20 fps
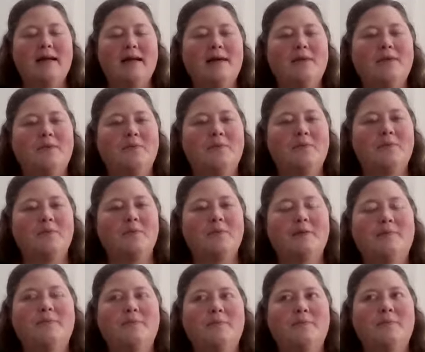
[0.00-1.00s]
Now,
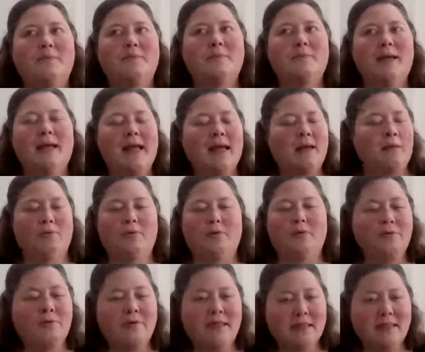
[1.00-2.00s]
we can't
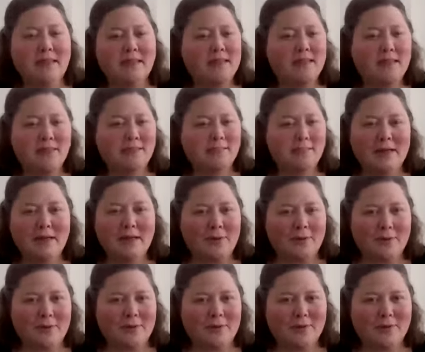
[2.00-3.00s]
prove this. We
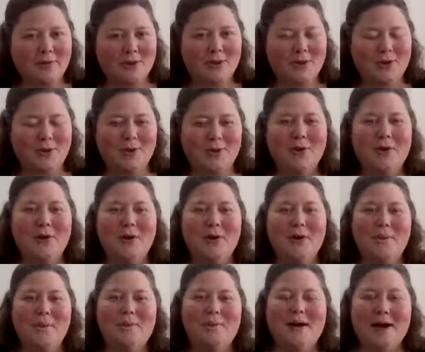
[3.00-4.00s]
don't know for sure.
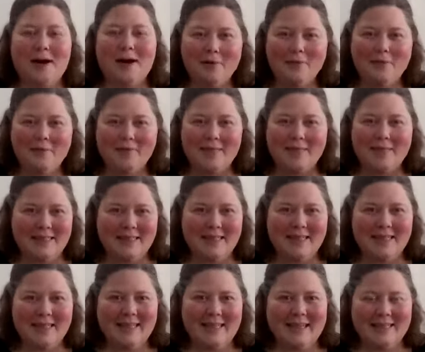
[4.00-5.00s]
But
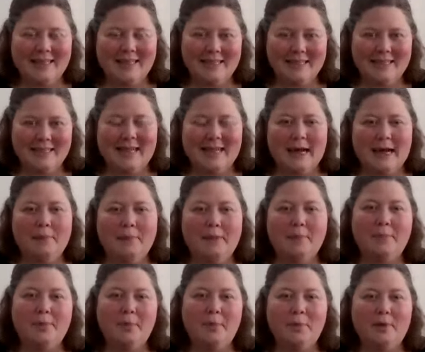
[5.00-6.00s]
often at this time,
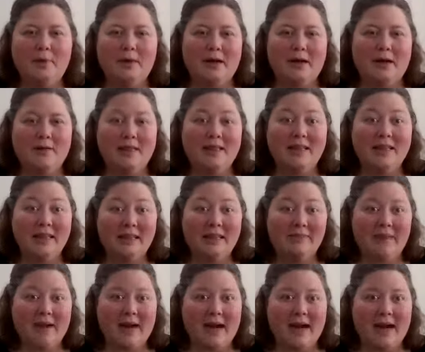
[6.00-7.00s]
people who were called
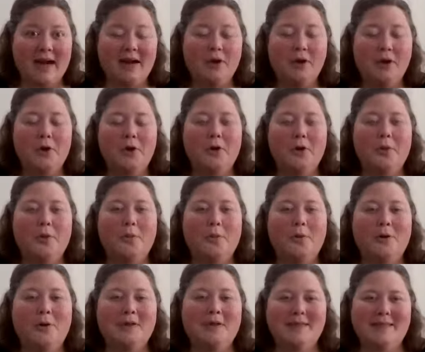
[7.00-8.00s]
Levi
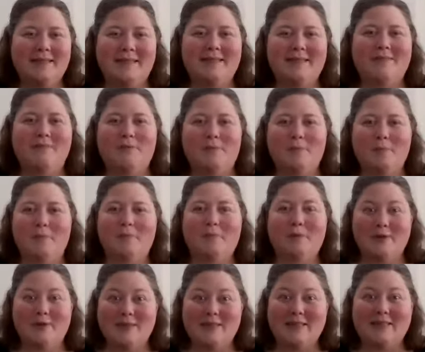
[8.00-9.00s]
were descended from the
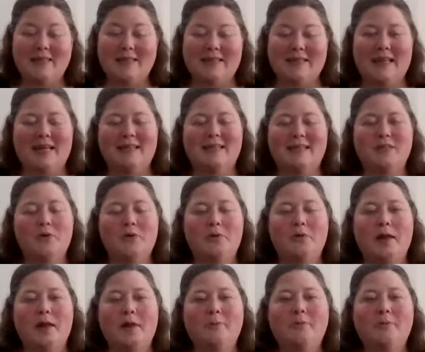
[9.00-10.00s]
priestly line. So
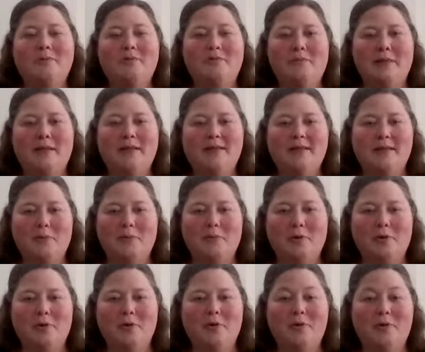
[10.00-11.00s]
they would have been
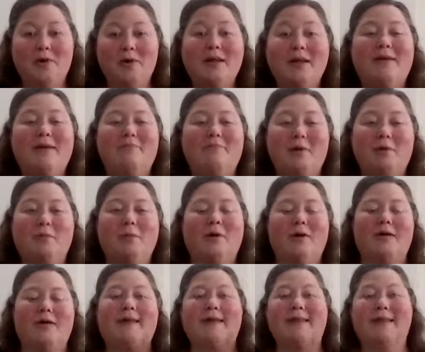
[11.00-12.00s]
someone who could have been
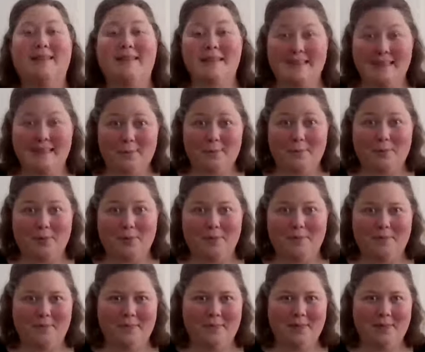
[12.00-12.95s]
working in the temple.